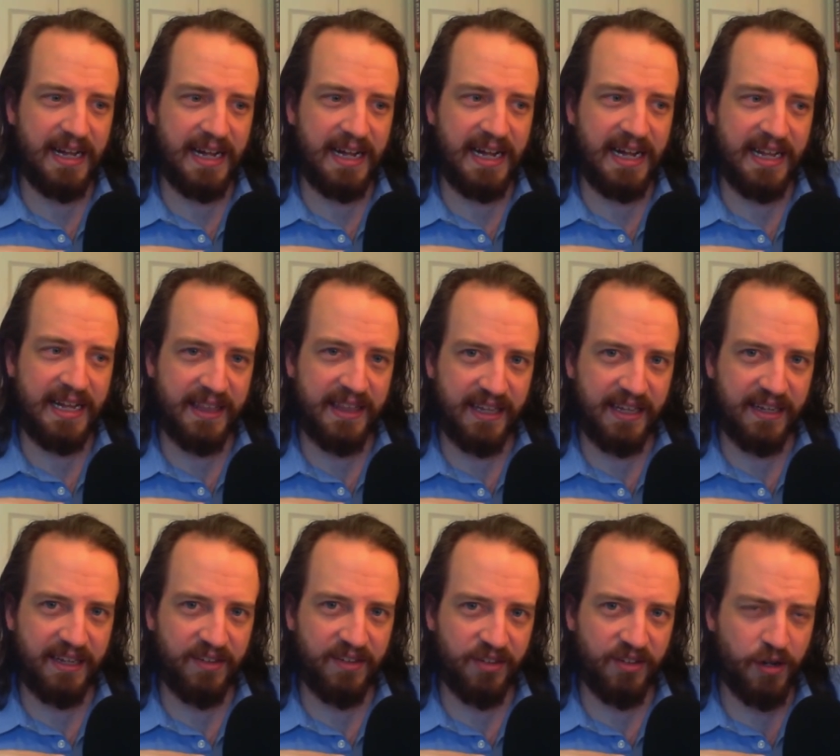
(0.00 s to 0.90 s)
I
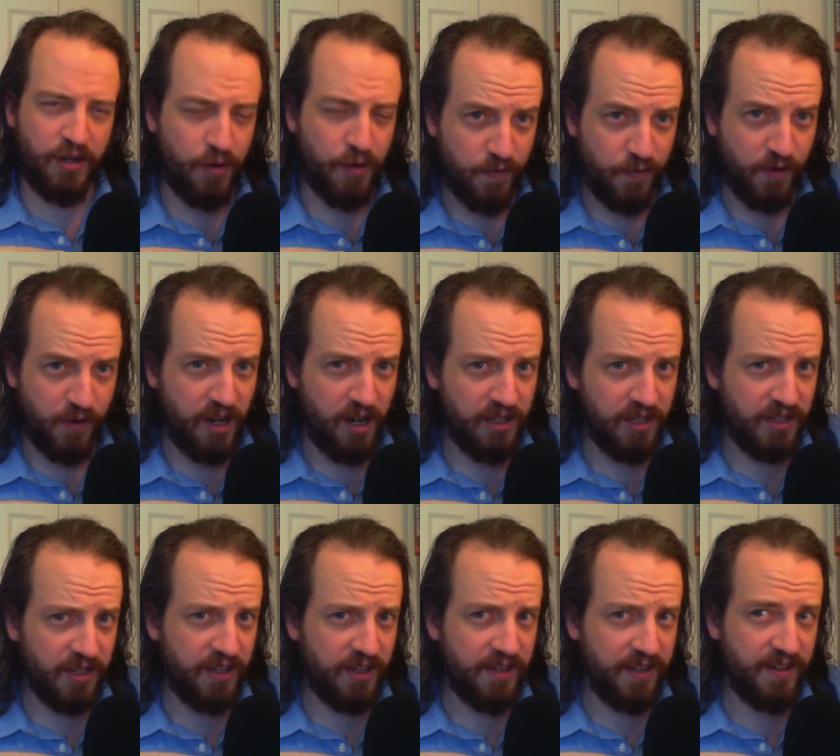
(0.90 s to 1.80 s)
think is overall
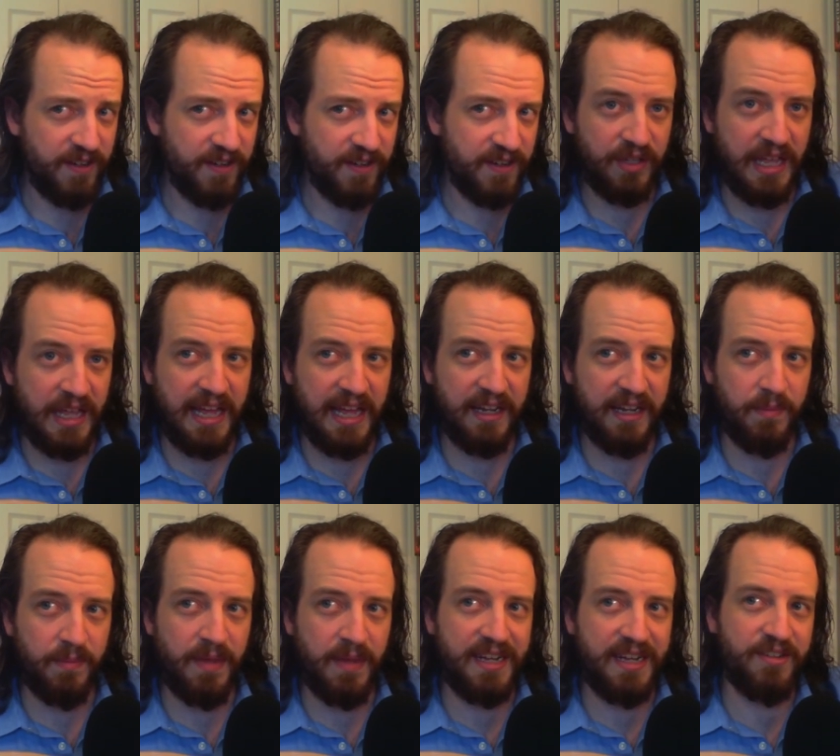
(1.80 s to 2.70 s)
good and
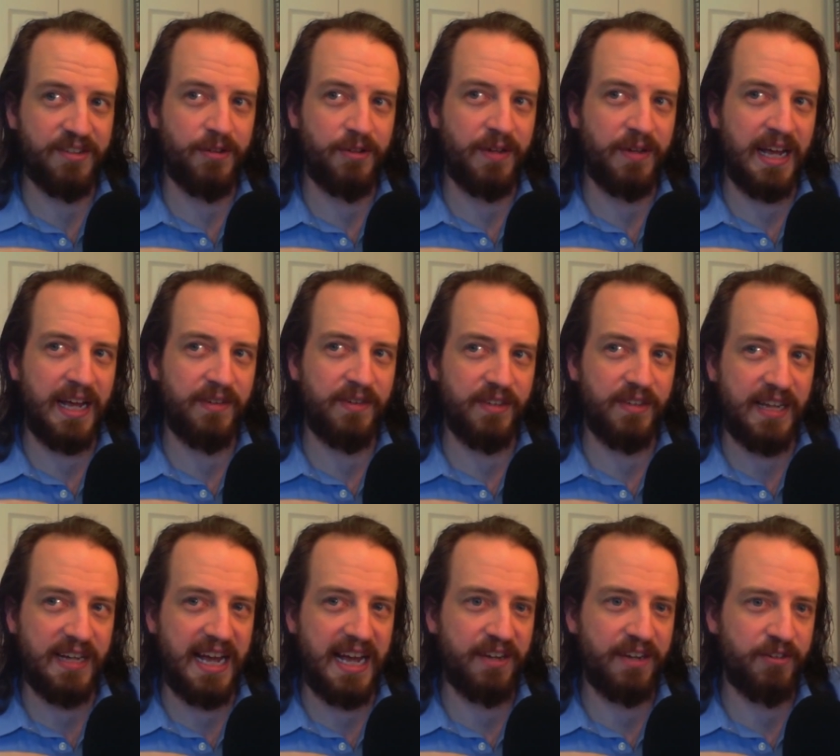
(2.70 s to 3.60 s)
it makes you kind of
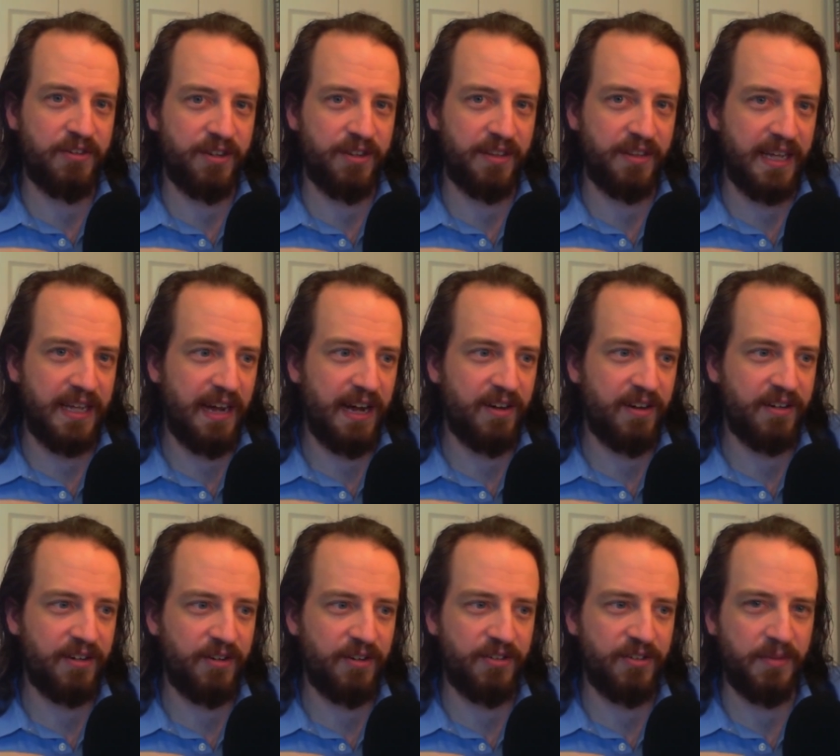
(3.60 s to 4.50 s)
attached to the
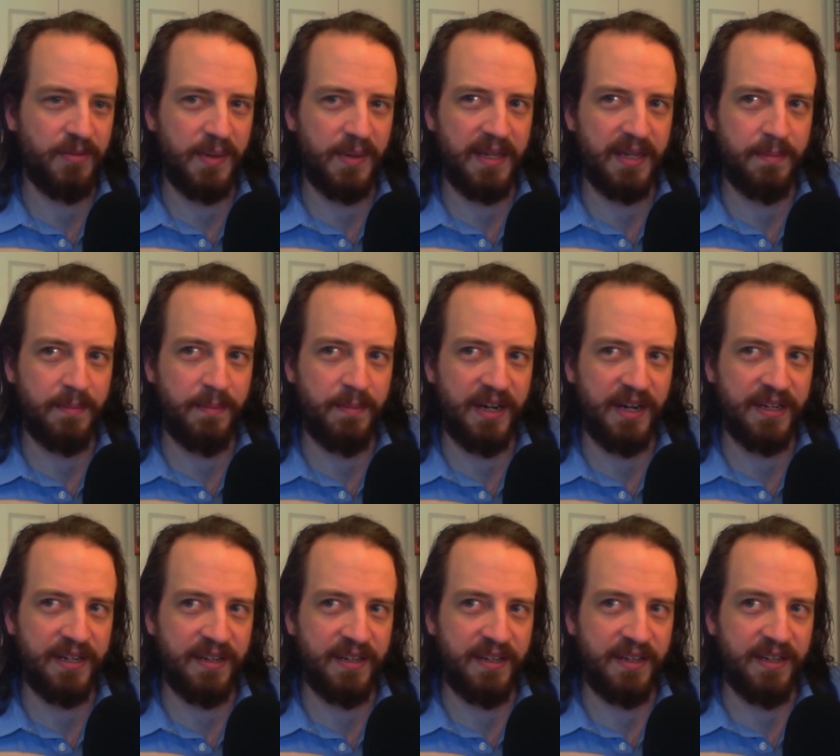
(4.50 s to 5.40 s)
characters a bit.
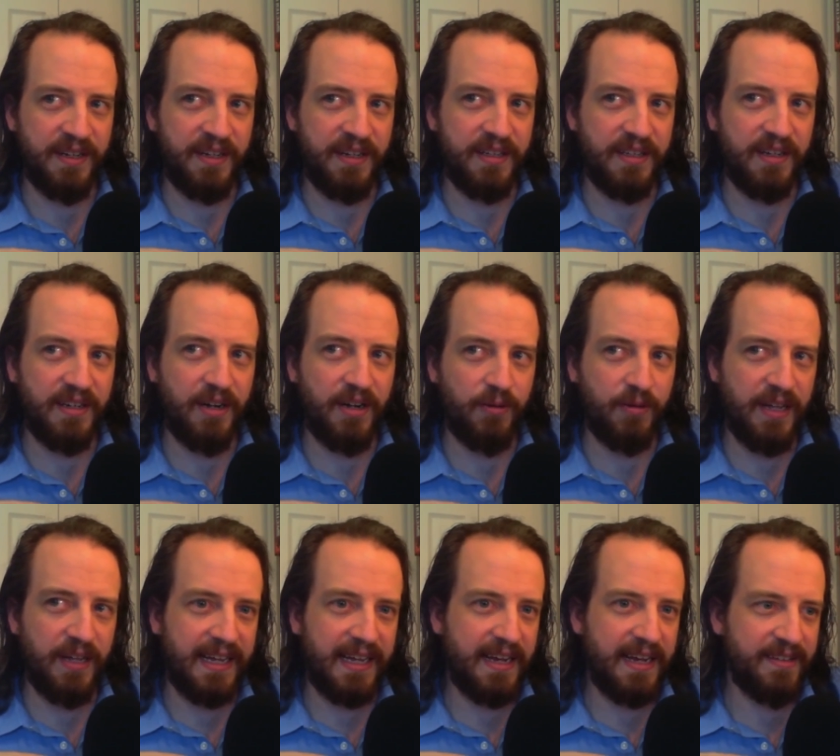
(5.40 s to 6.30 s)
But, you know,
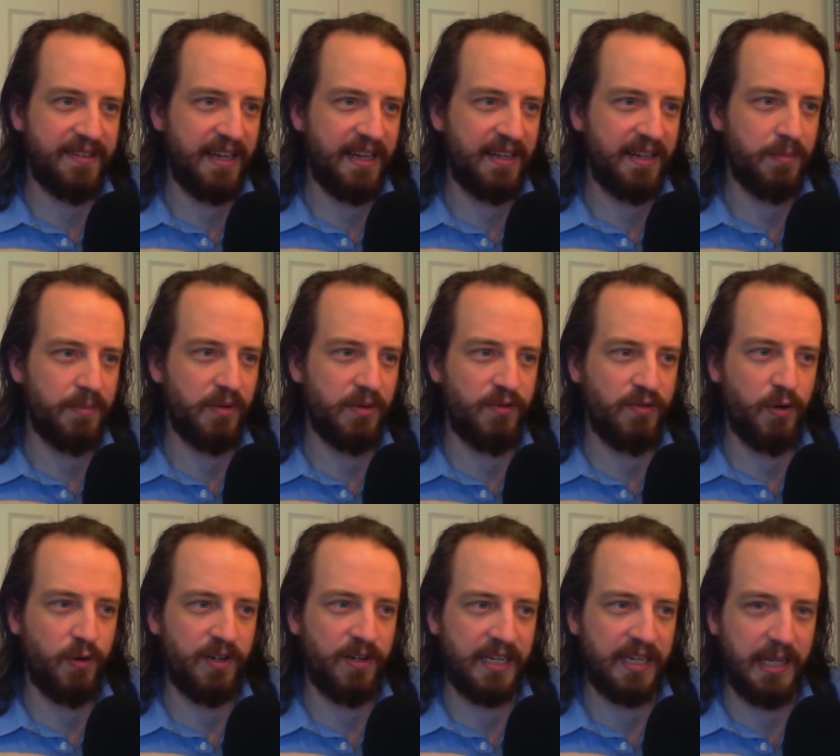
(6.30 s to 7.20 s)
like I said
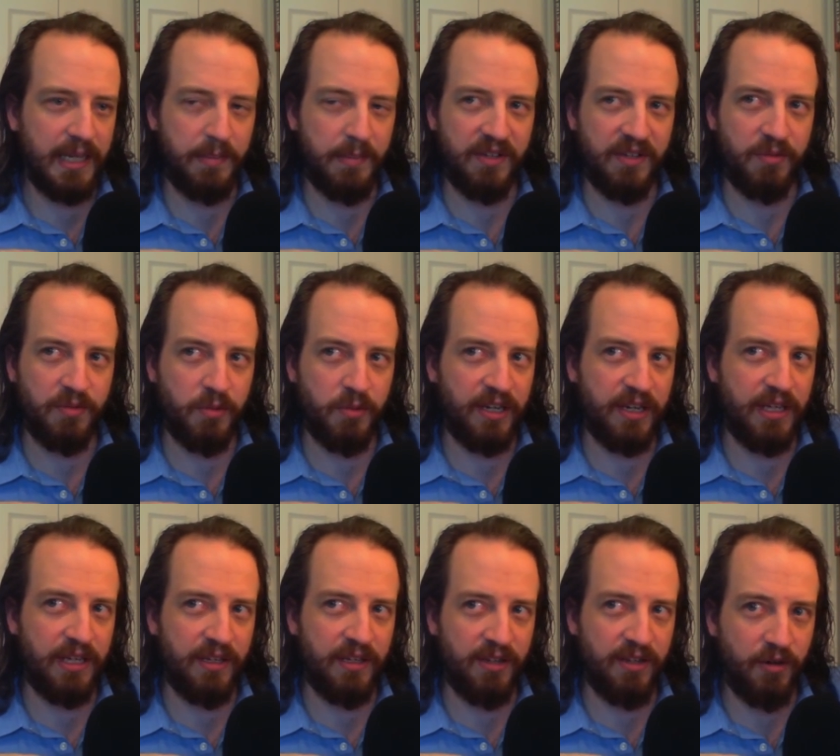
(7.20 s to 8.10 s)
before, Kip is
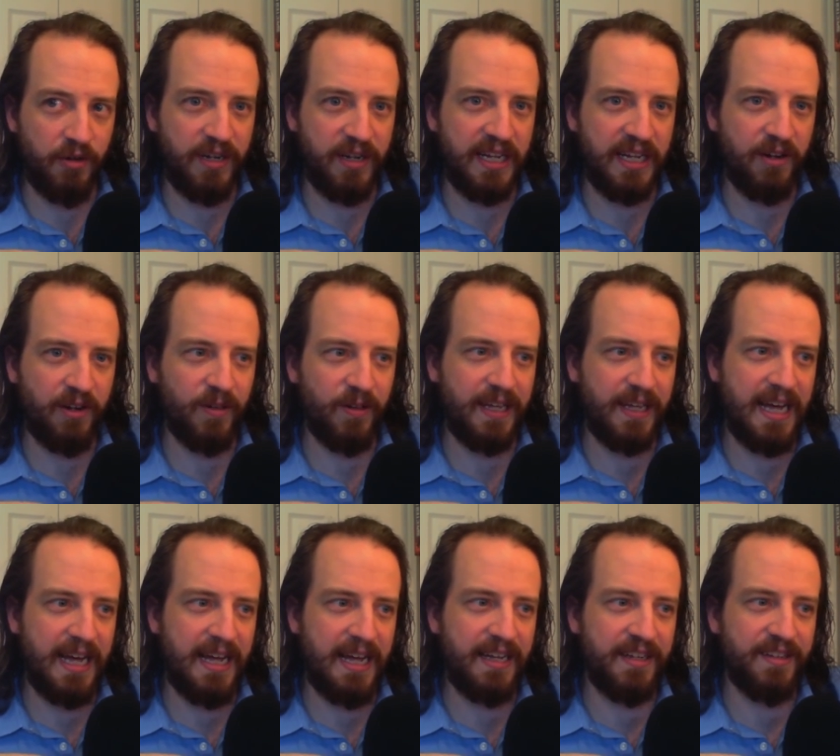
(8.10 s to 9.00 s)
pretty annoying early
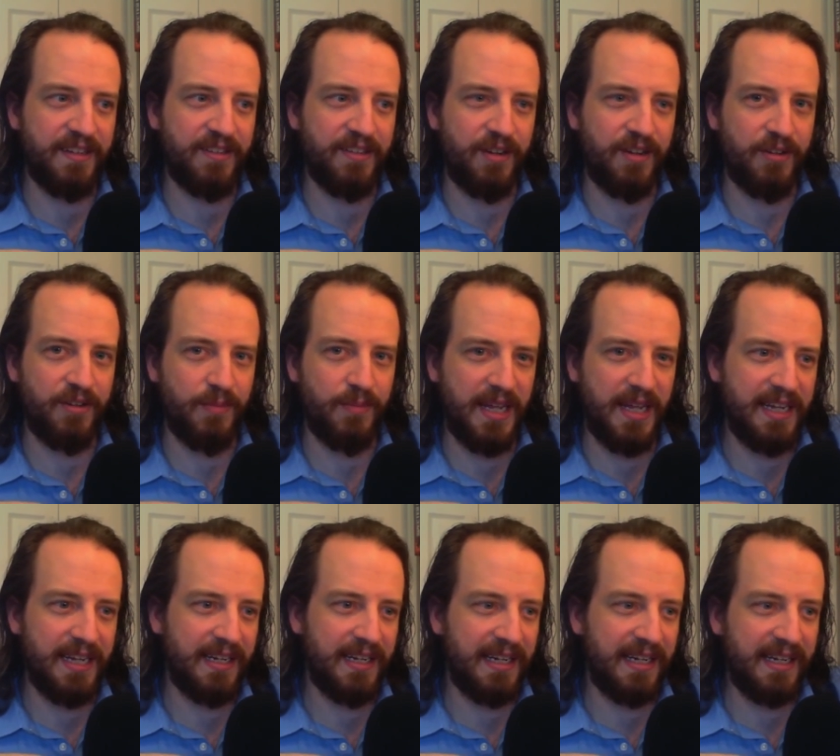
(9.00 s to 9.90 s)
on, so you may